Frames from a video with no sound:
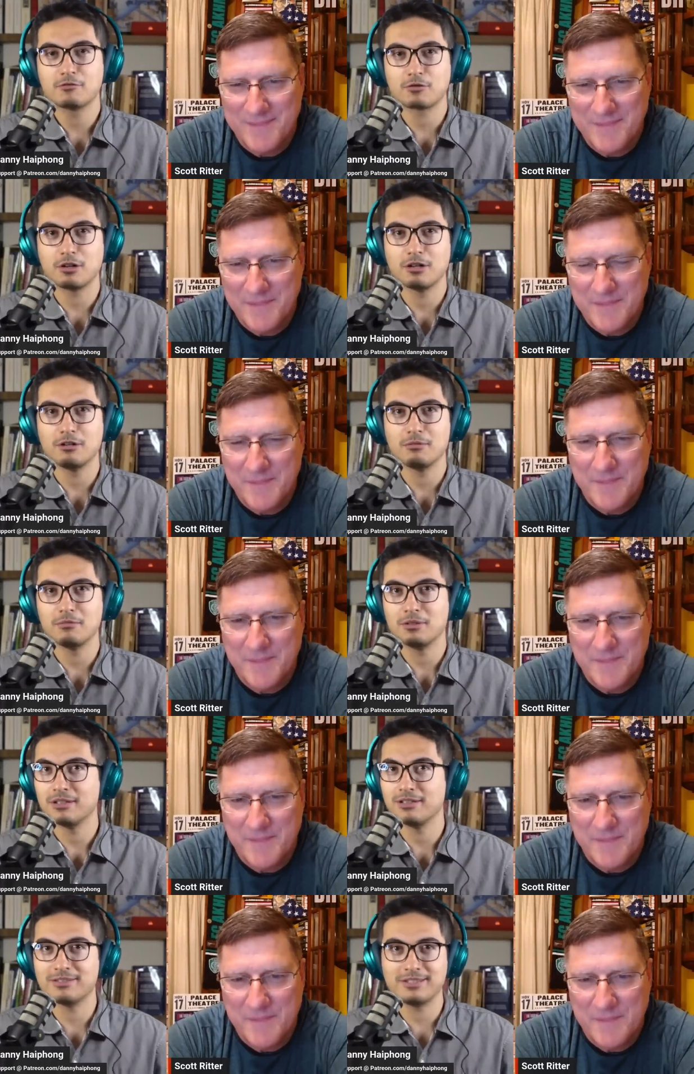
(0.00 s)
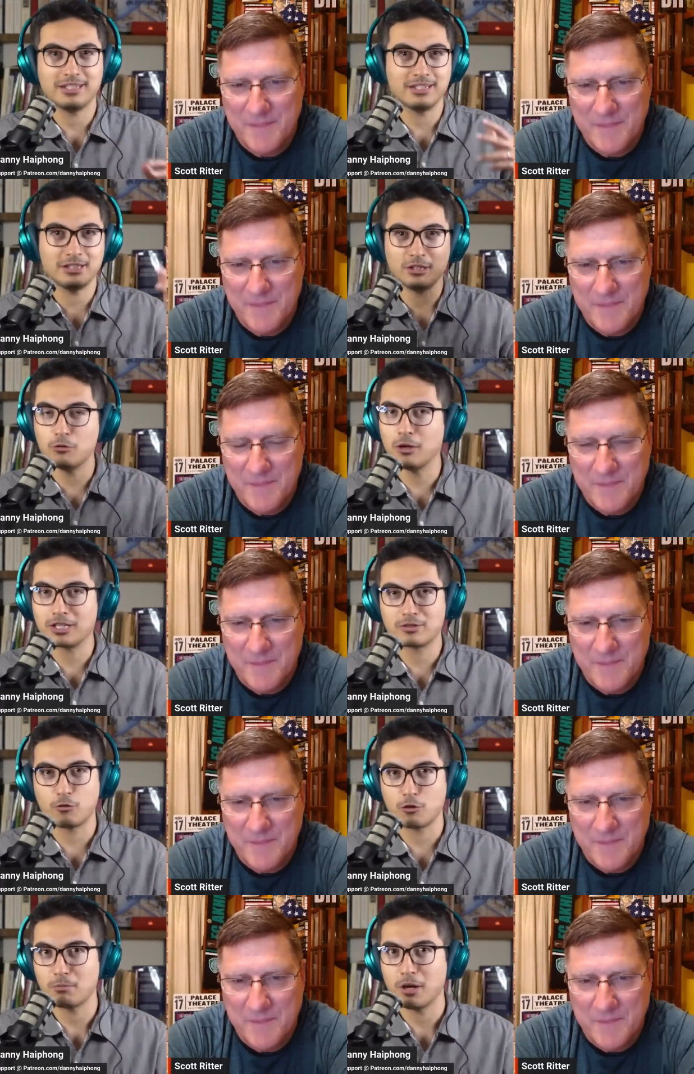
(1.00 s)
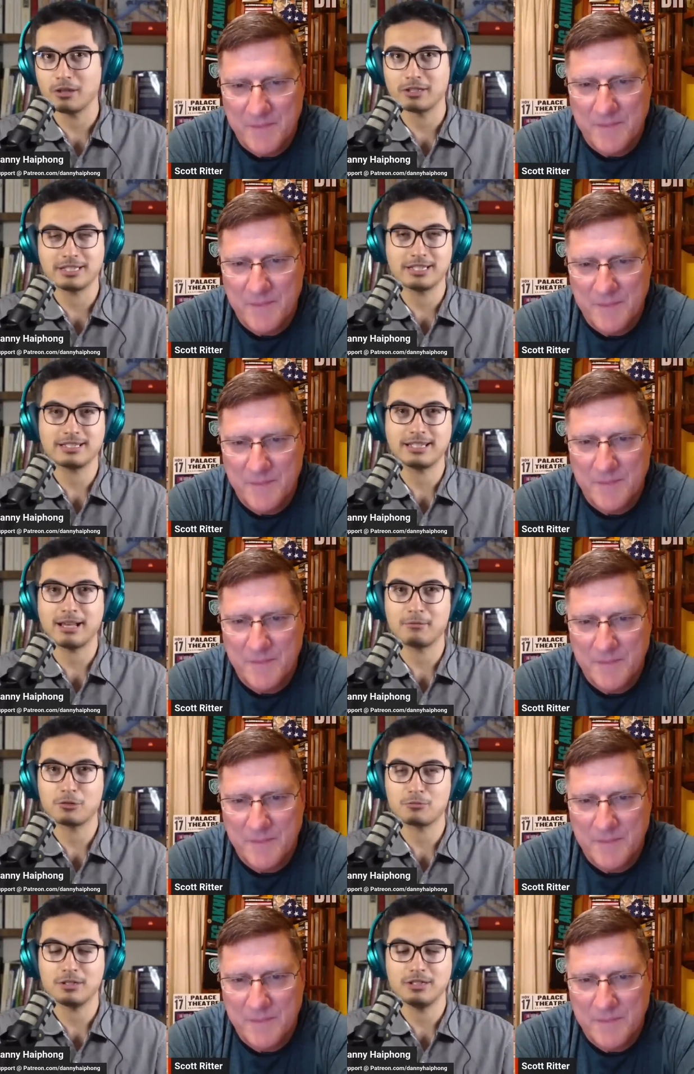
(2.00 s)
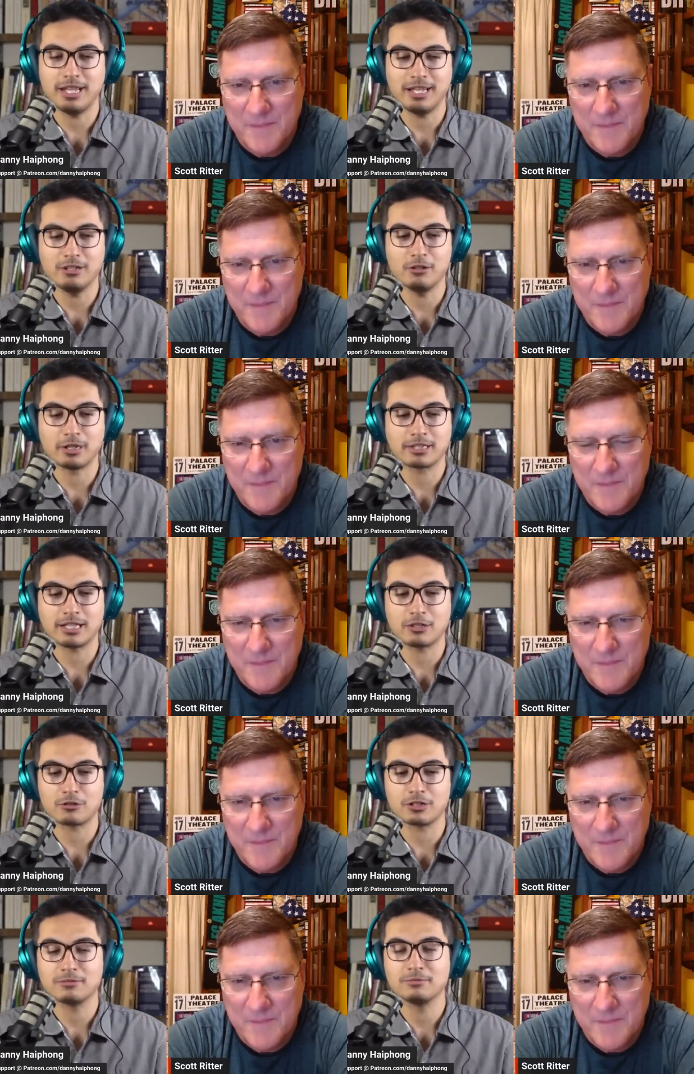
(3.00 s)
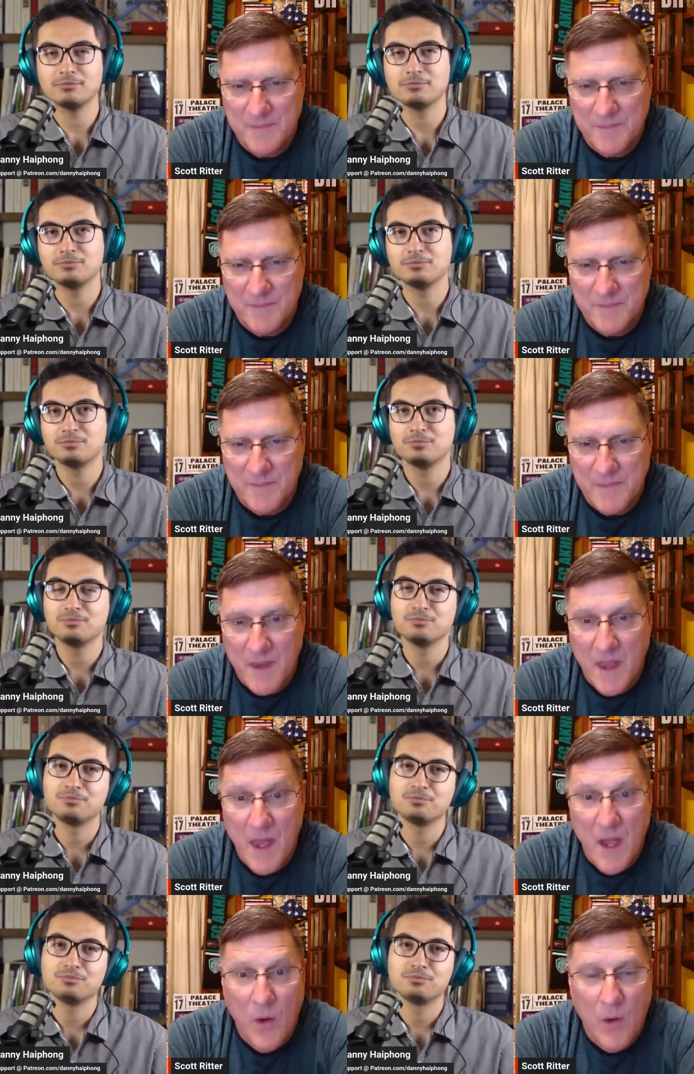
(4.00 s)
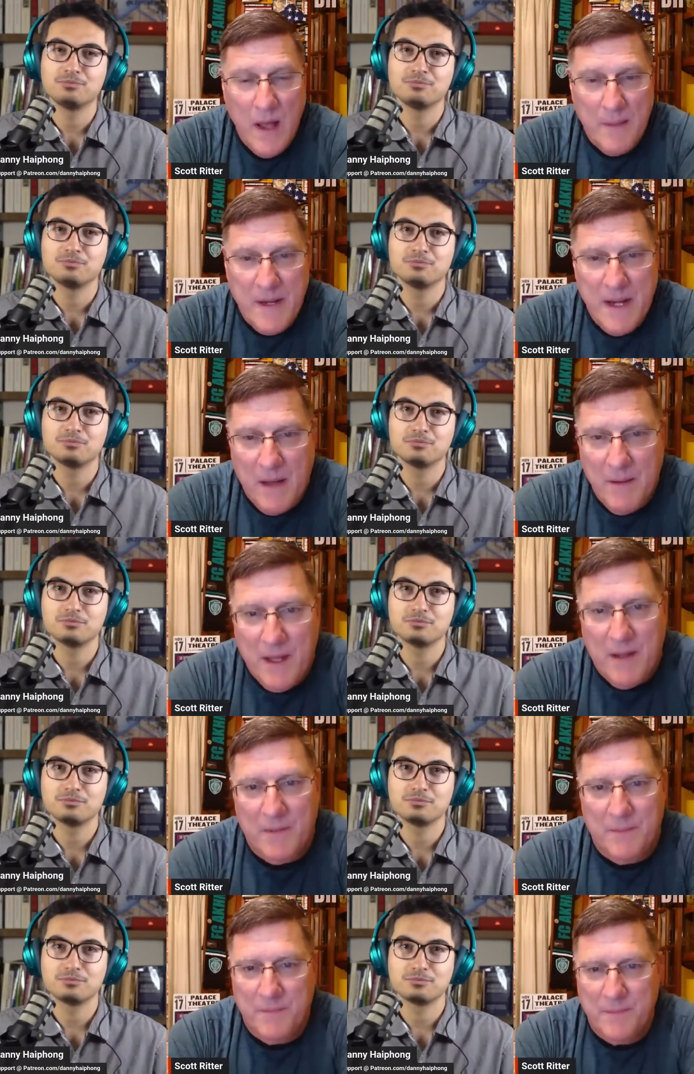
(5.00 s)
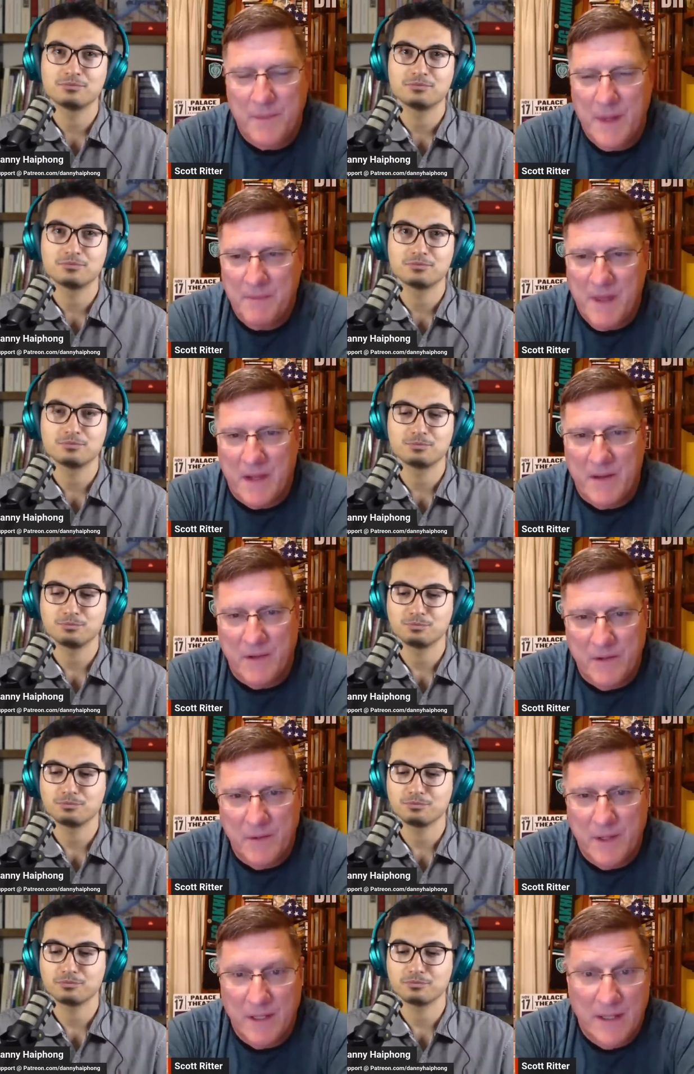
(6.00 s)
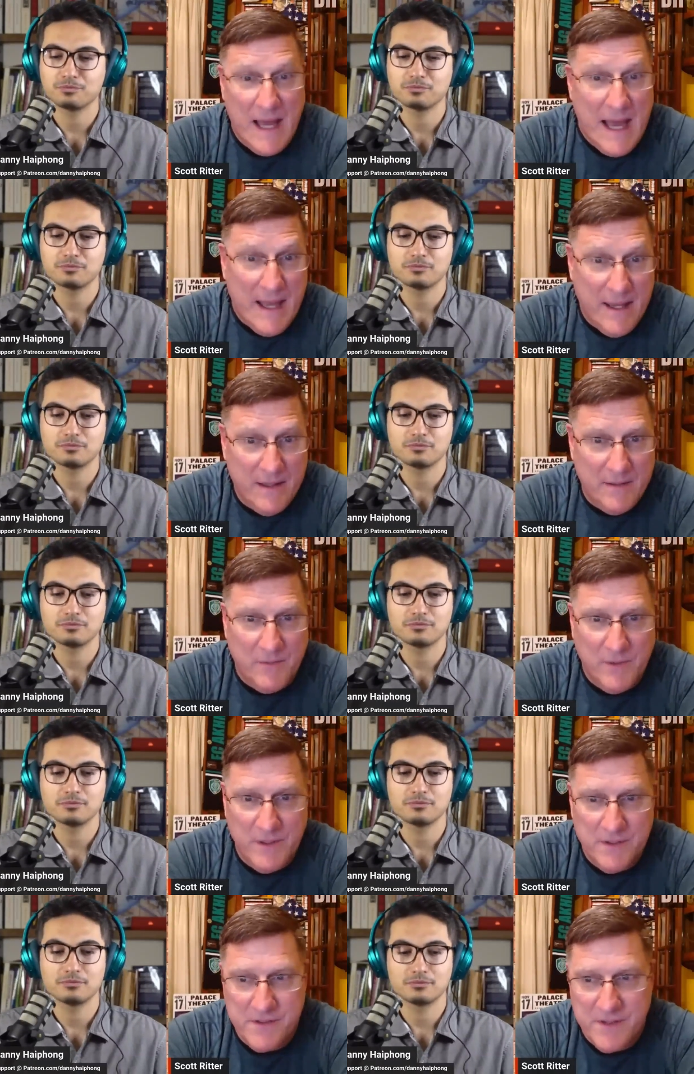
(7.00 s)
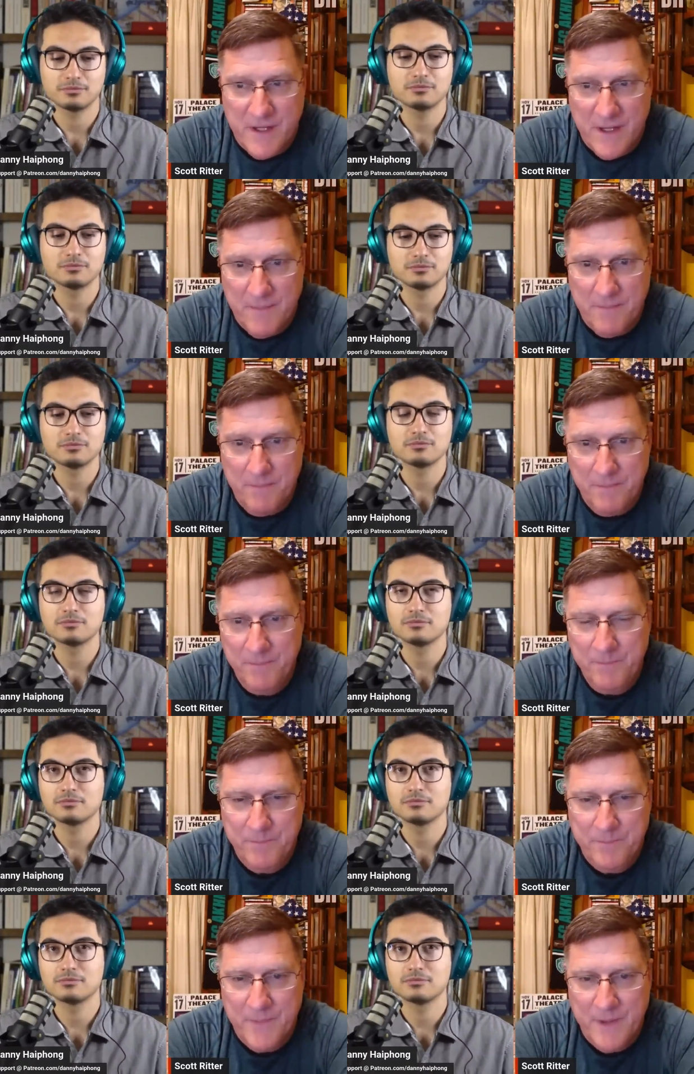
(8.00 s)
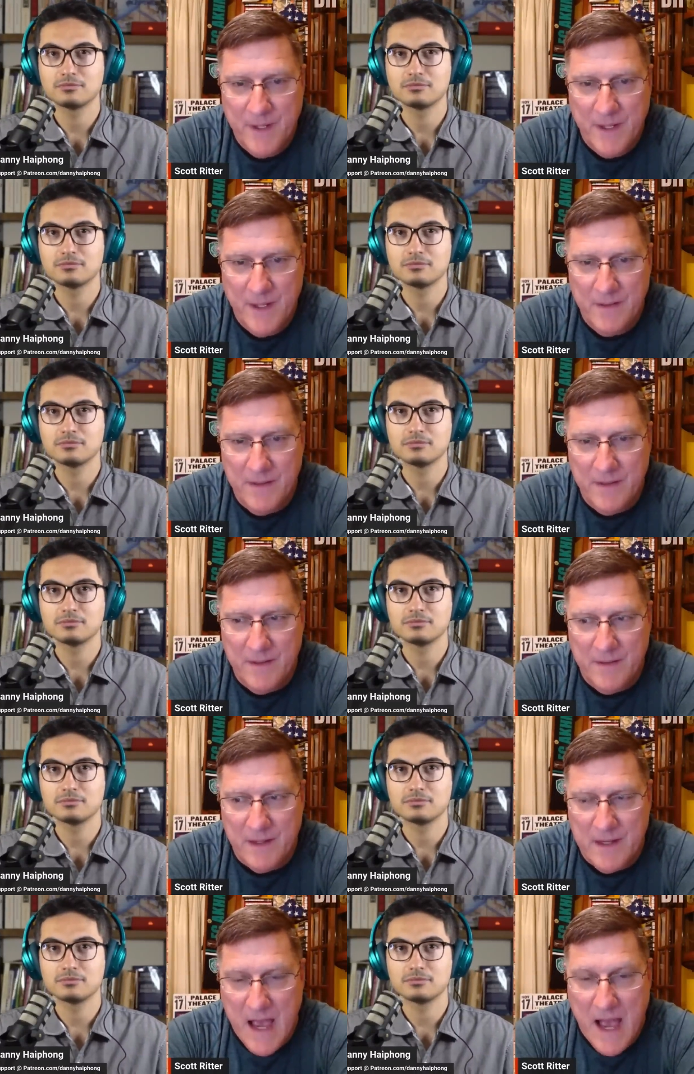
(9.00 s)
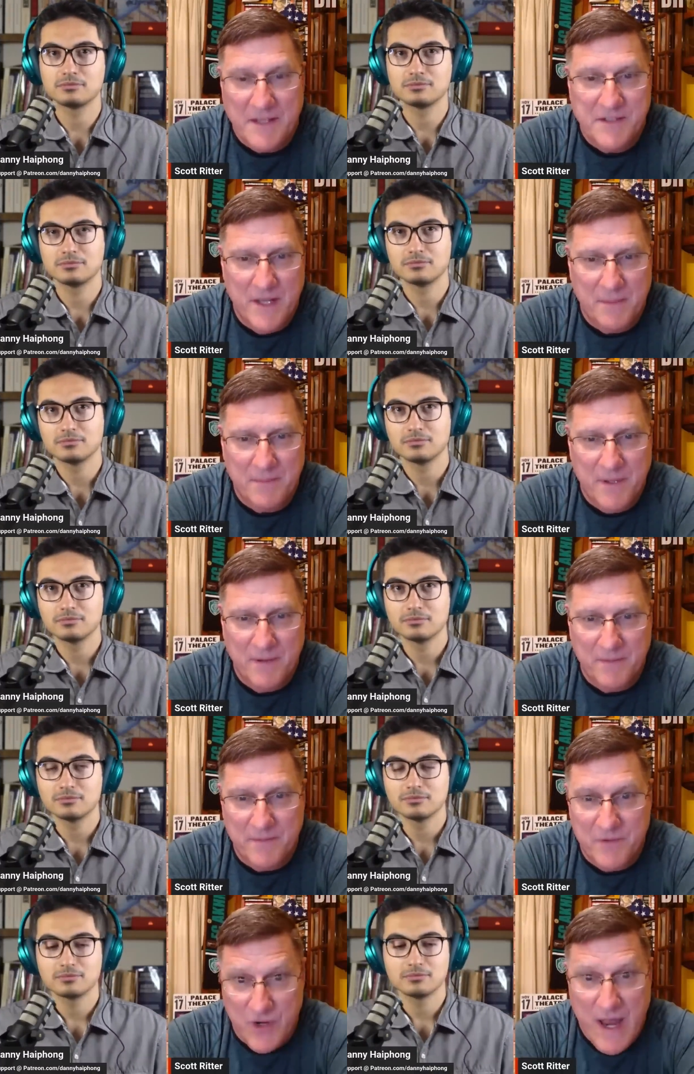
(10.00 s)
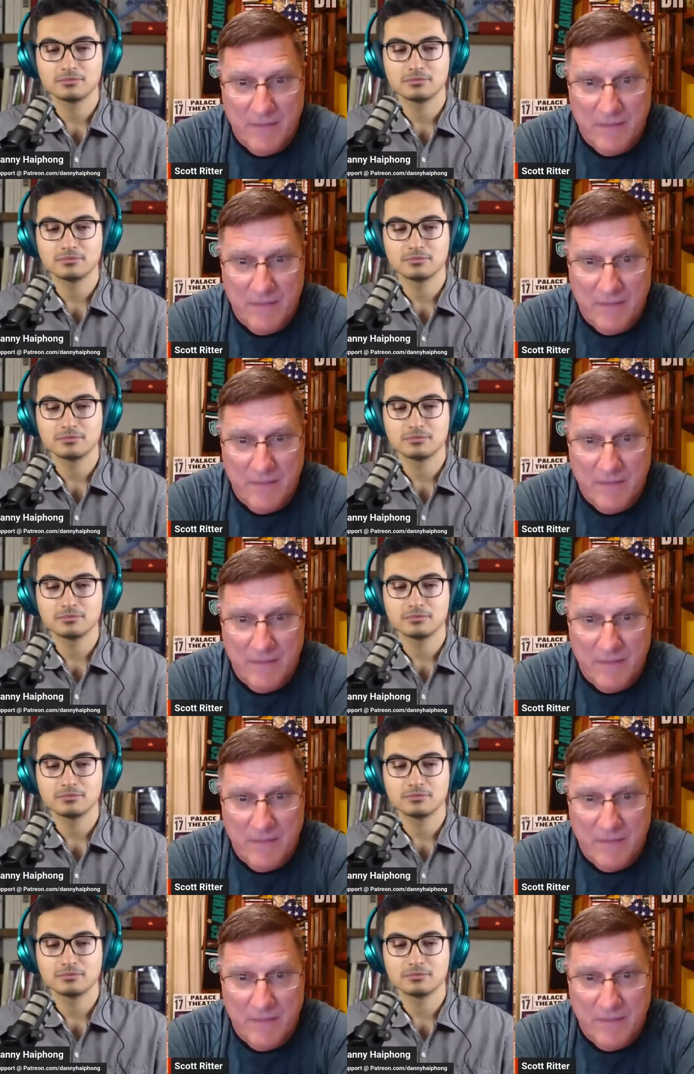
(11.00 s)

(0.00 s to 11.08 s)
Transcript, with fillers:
Speaker 1: from uh, the U S foreign policy establishment, NATO, et cetera.
Speaker 2: Well, I mean, I'll, I'll, I'm not going to uh, lie. It was um, the the concept of